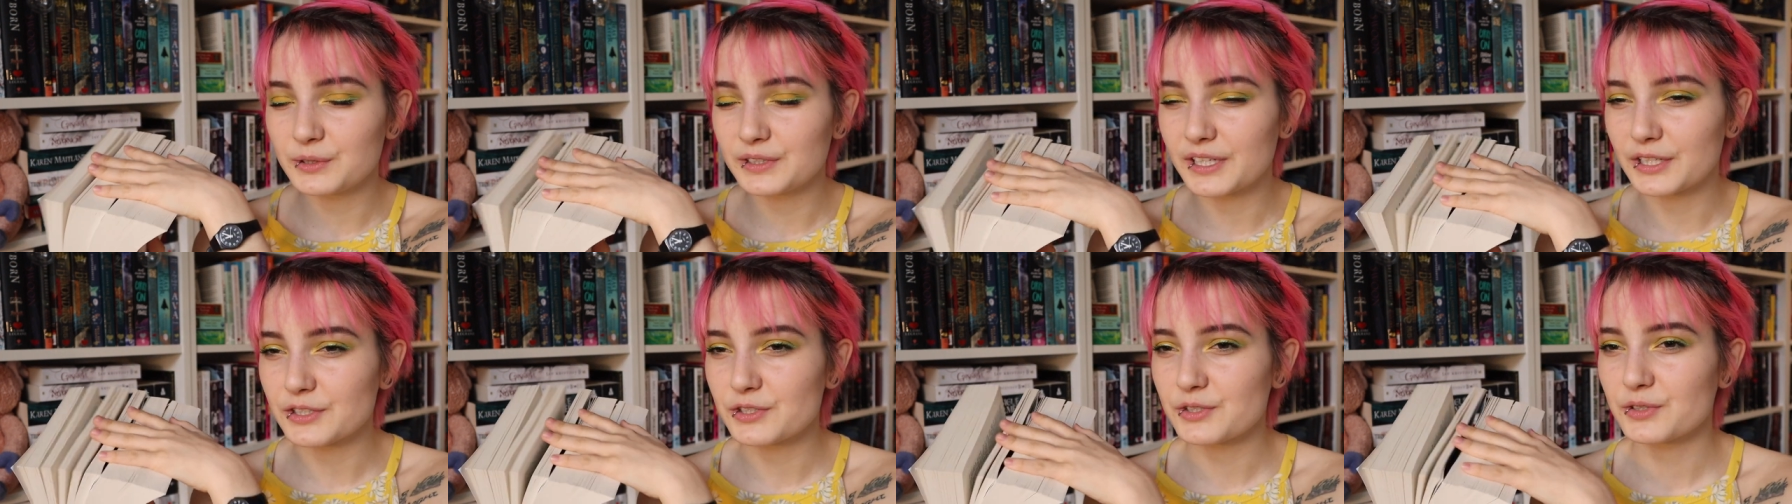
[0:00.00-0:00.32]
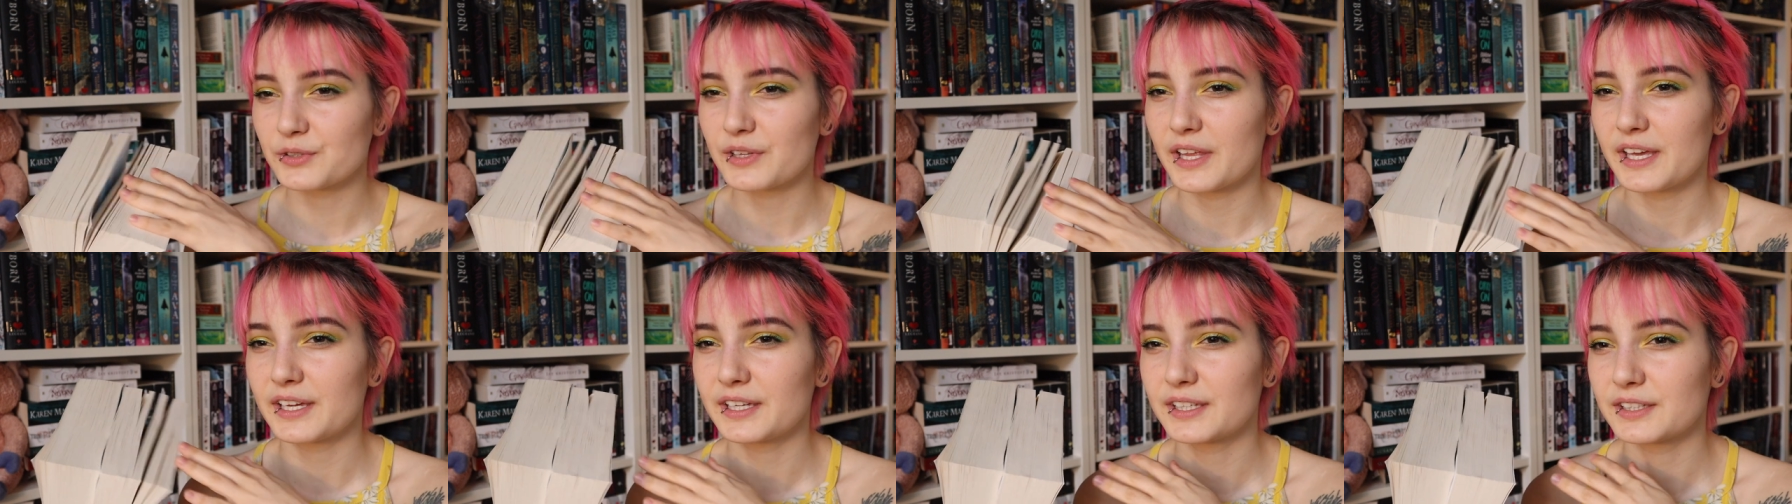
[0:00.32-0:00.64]
you get
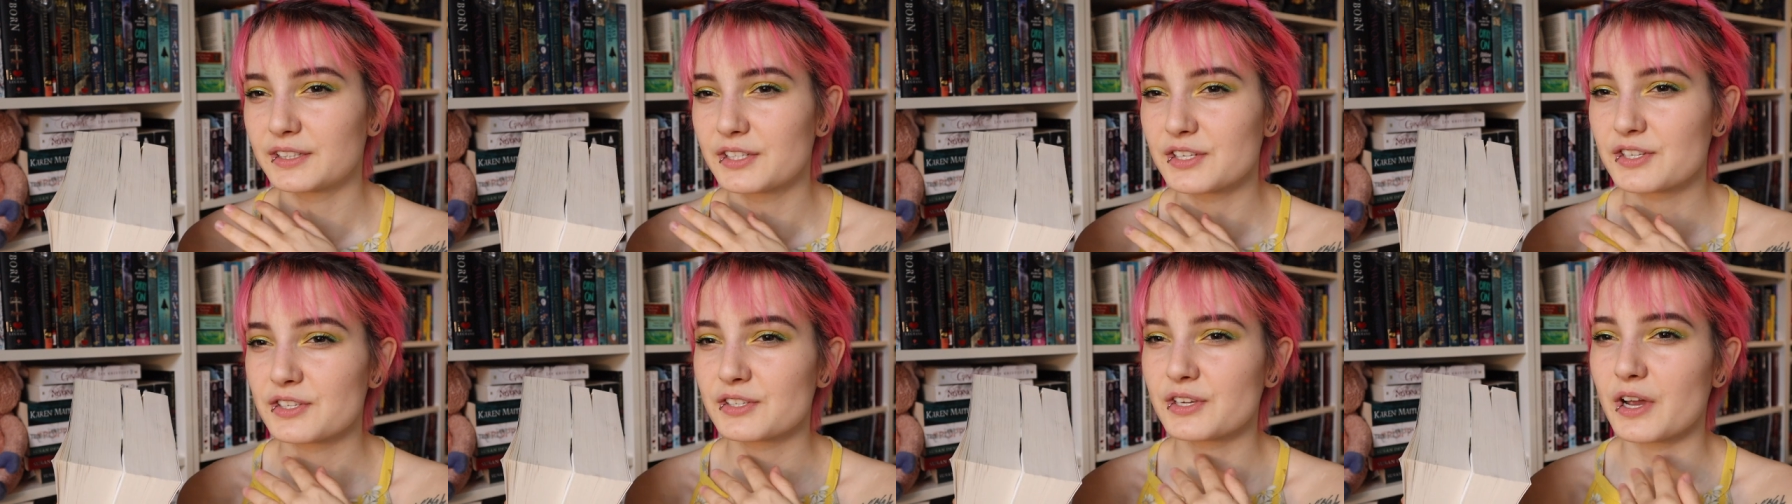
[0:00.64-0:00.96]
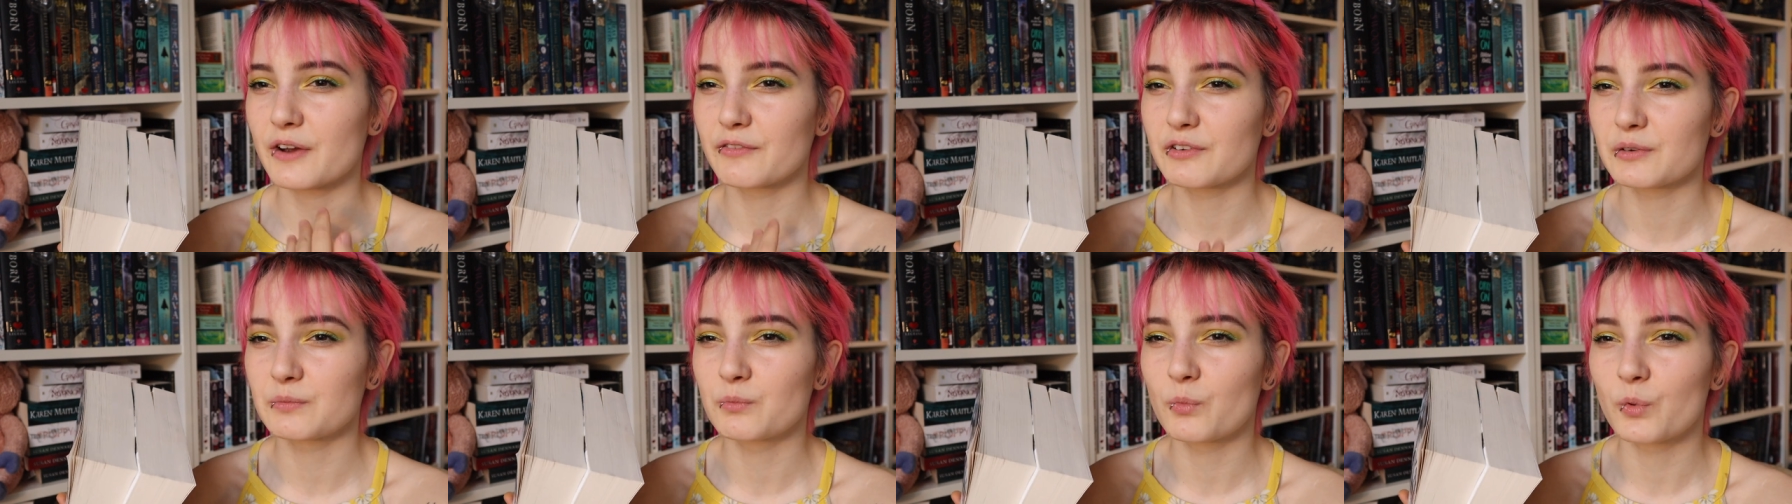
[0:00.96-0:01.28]
to like
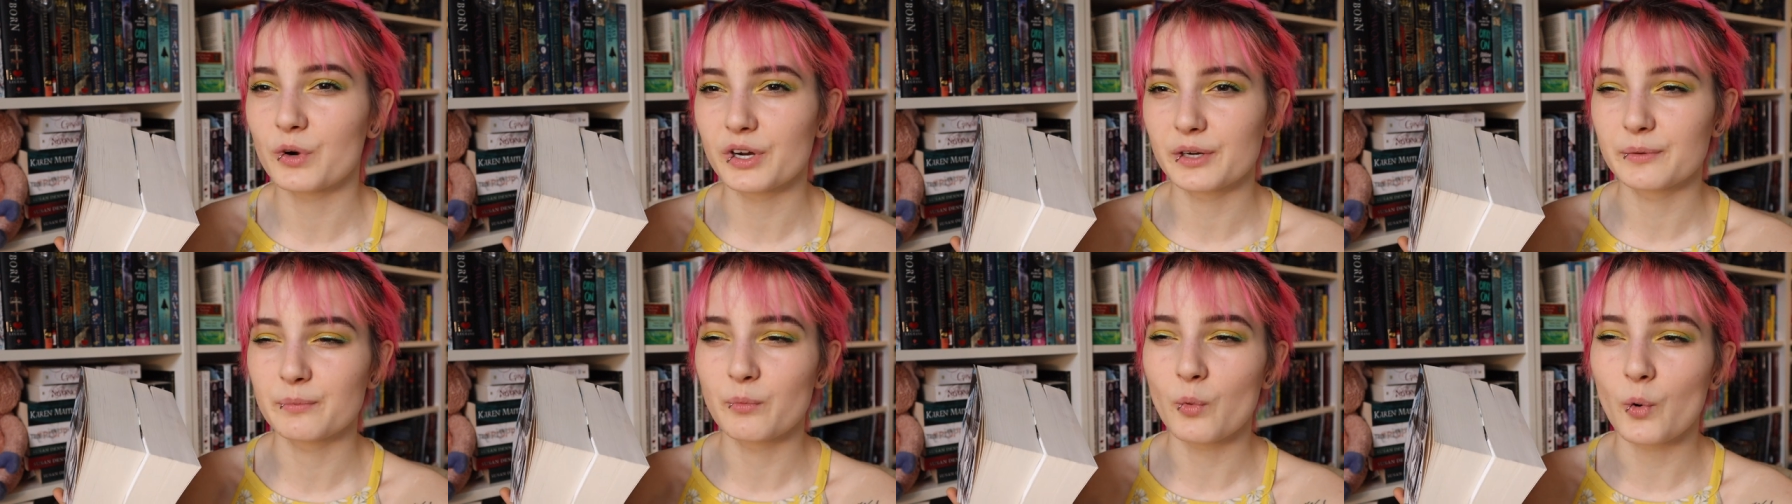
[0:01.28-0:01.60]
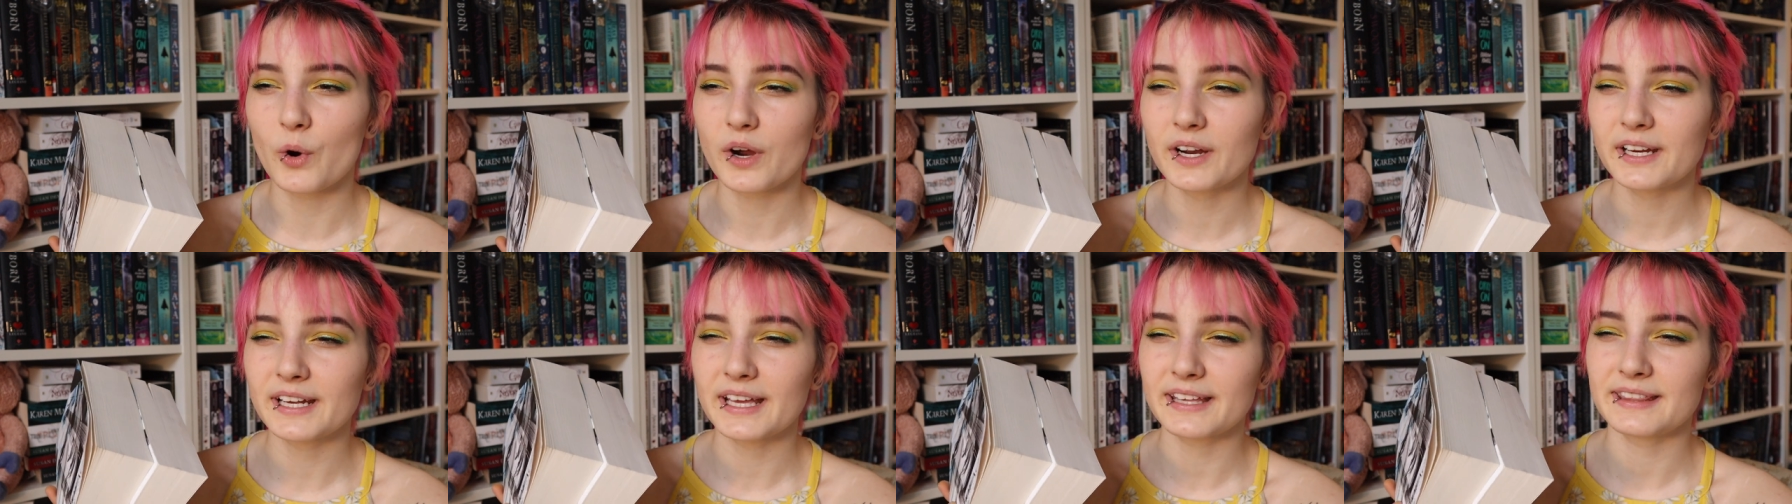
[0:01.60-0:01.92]
discover more and
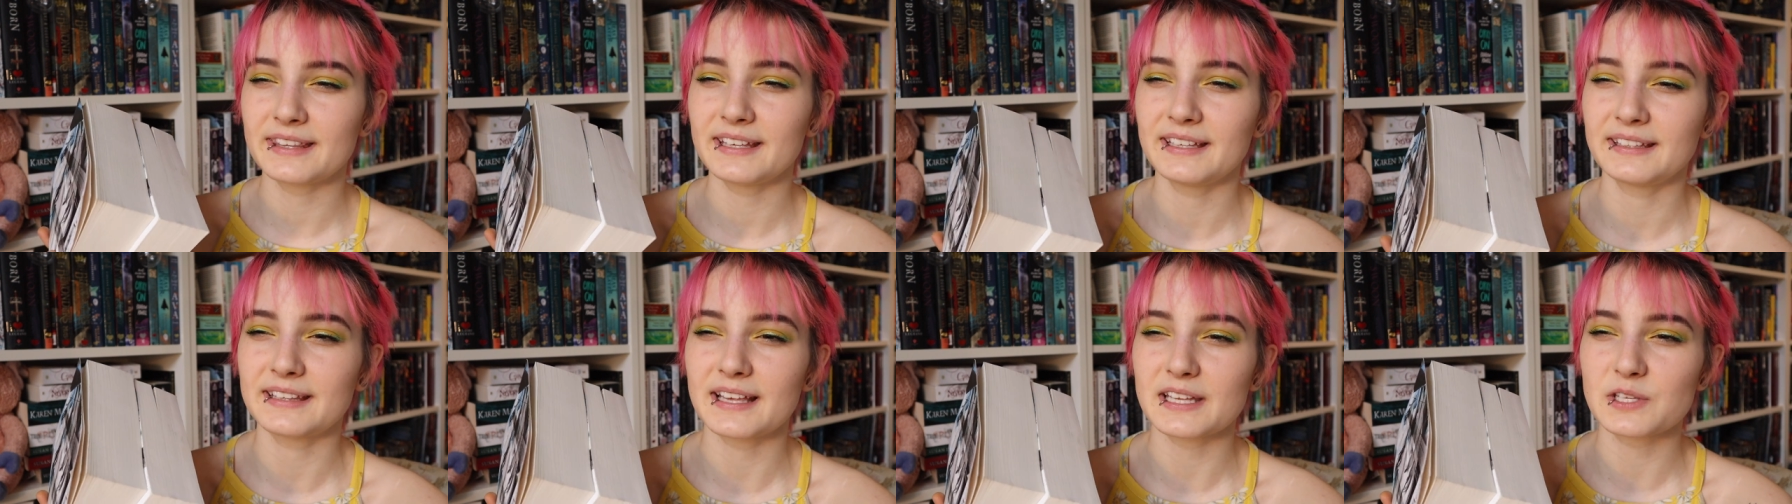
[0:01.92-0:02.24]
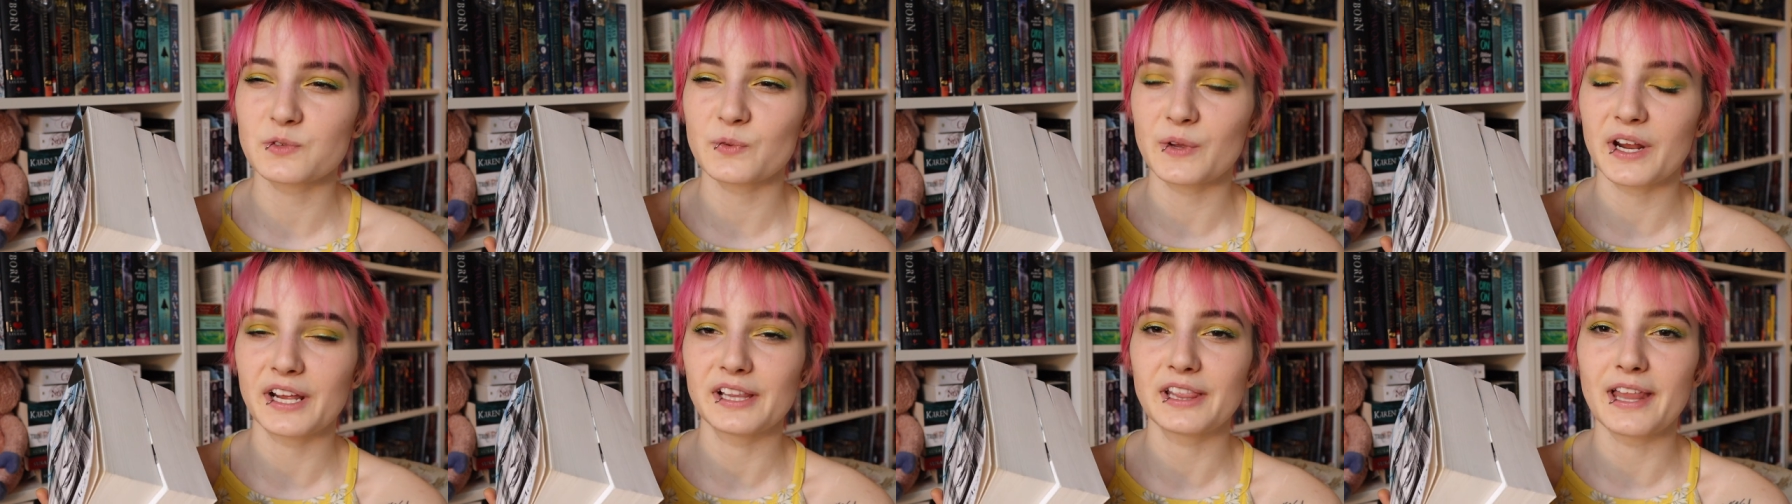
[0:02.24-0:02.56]
more and I think
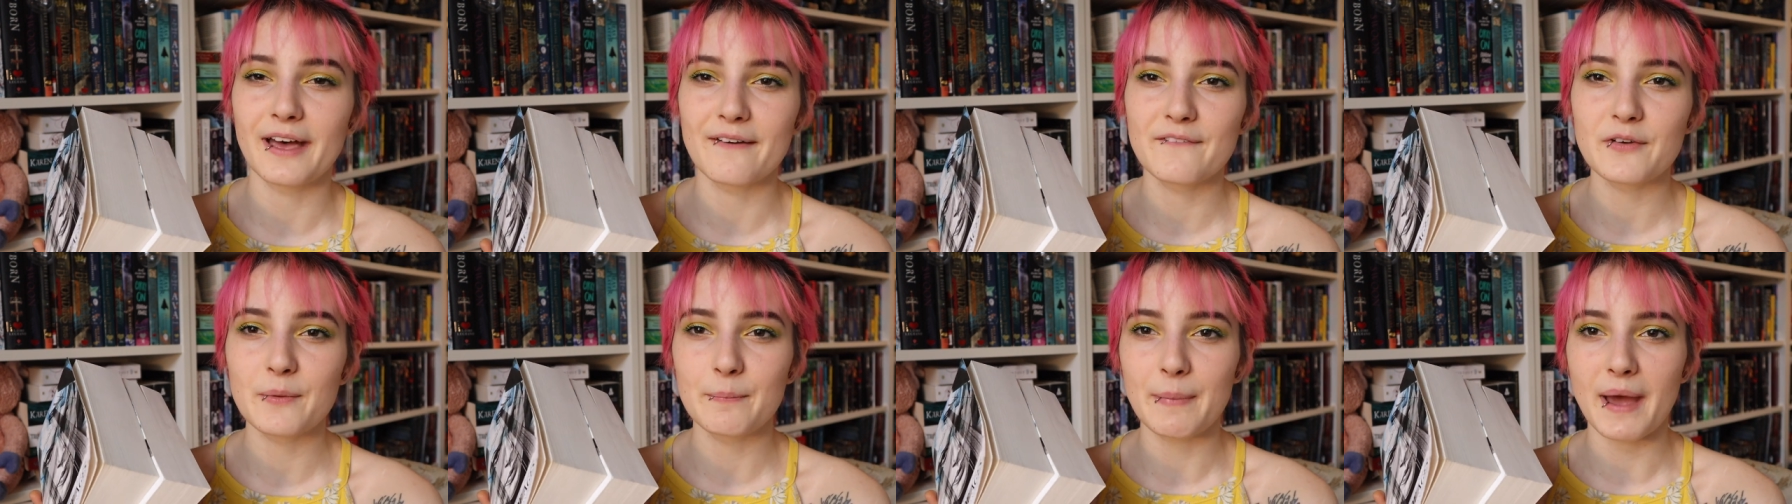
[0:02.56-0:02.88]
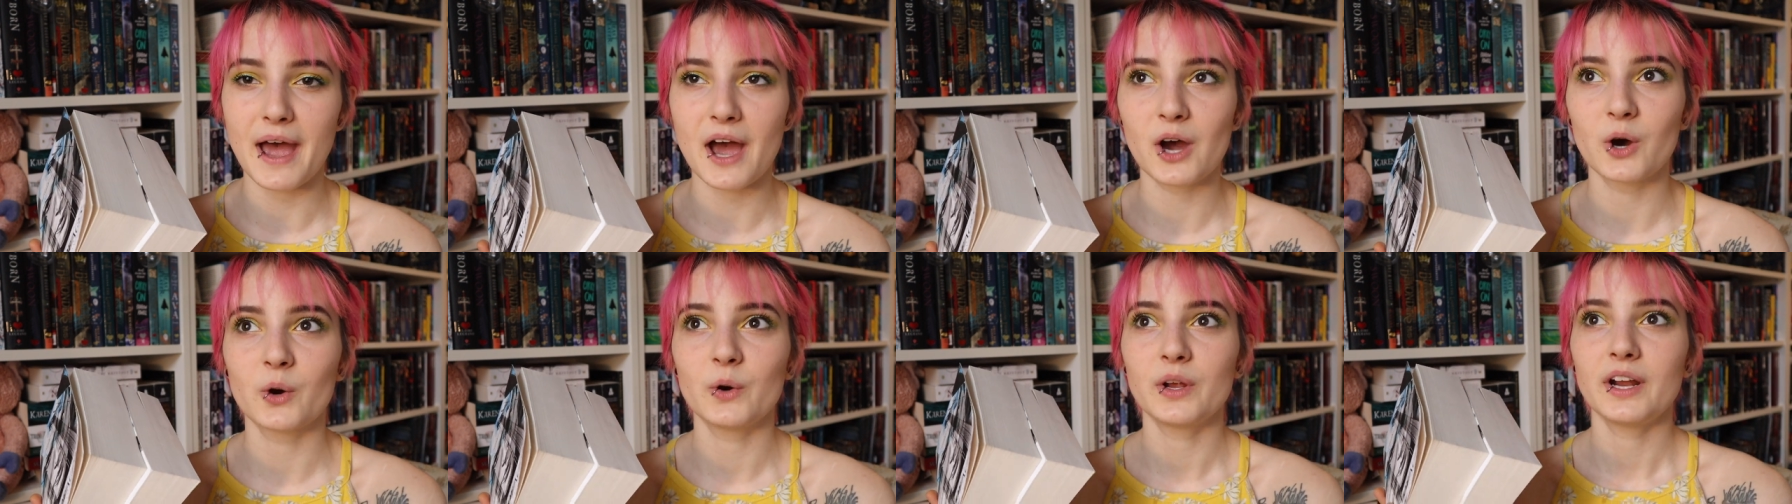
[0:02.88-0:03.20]
that's what I love
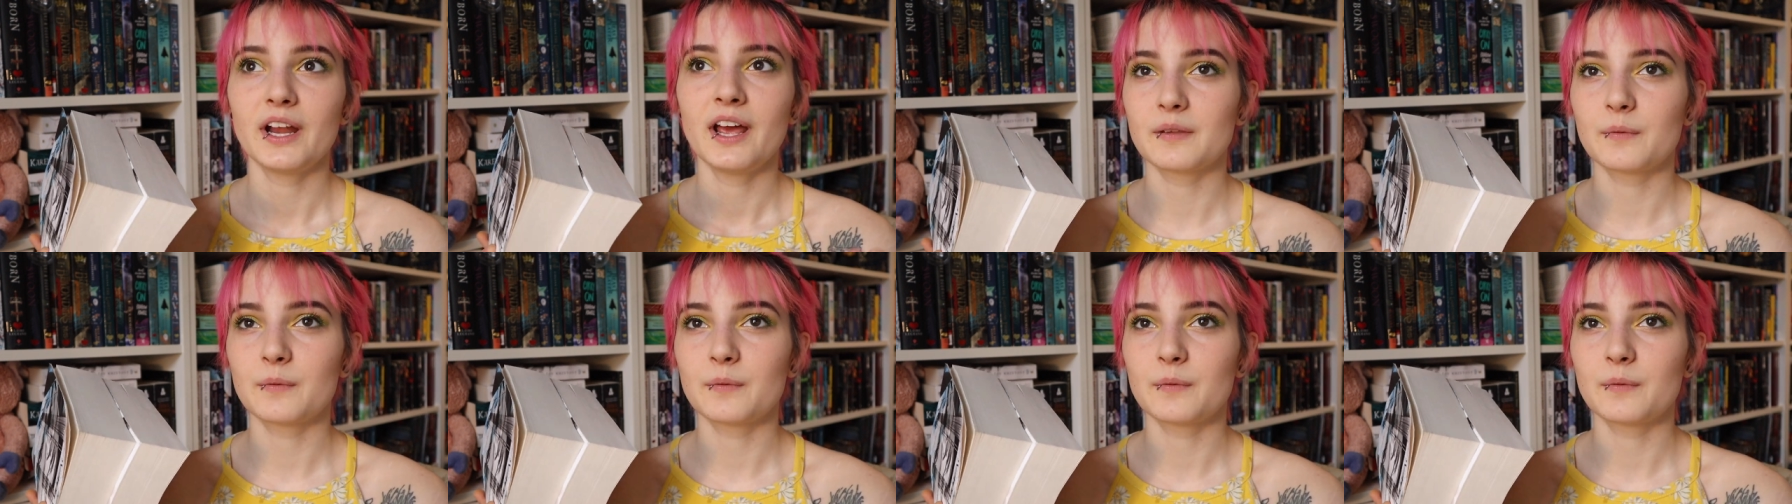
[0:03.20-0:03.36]
about